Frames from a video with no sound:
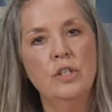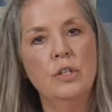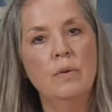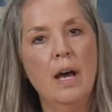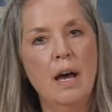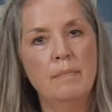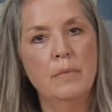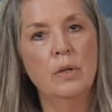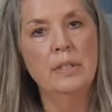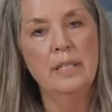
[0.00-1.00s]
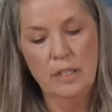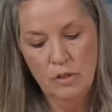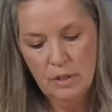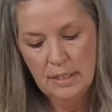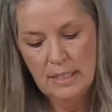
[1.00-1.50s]
to a hump mold, in that
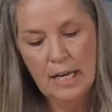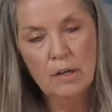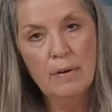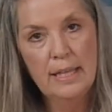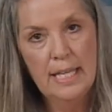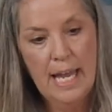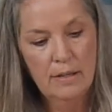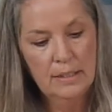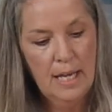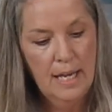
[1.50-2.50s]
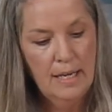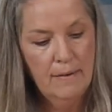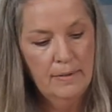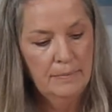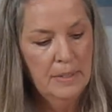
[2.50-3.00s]
you can decorate the outside
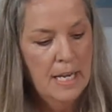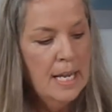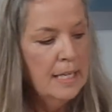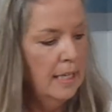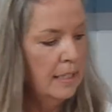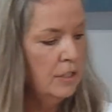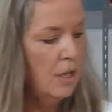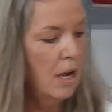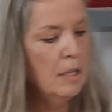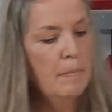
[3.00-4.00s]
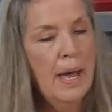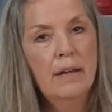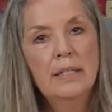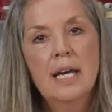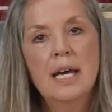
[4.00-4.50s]
of it. Now let's talk
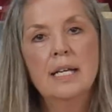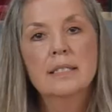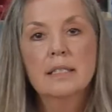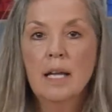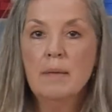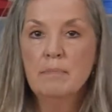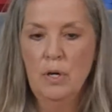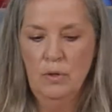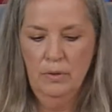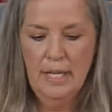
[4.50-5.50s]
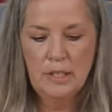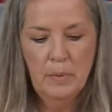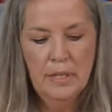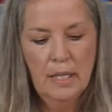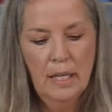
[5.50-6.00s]
about a slump mold. That's
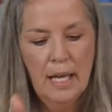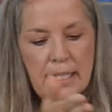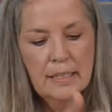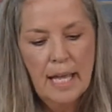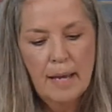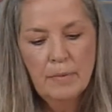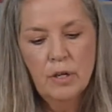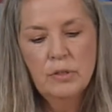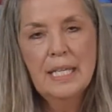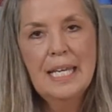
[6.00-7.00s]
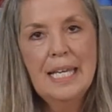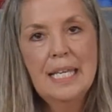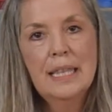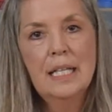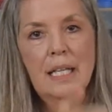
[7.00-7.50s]
when the clay slab goes
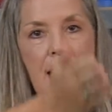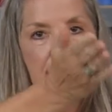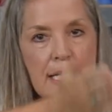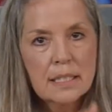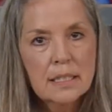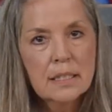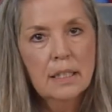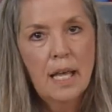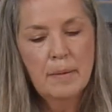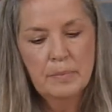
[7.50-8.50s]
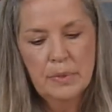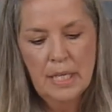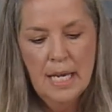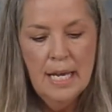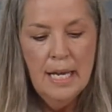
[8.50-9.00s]
in the clay and slumps.
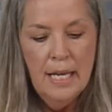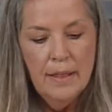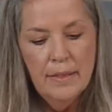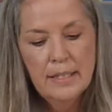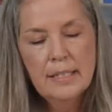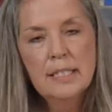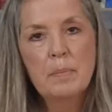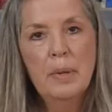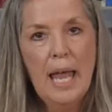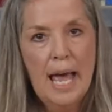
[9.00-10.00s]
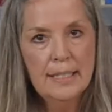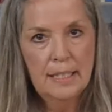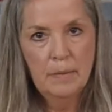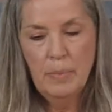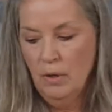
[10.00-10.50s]
This is a
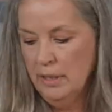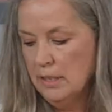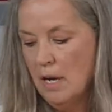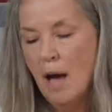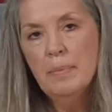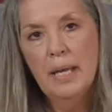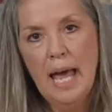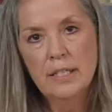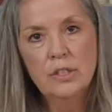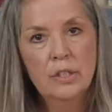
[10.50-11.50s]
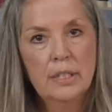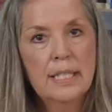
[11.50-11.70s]
plastic bowl. It's not plaster. It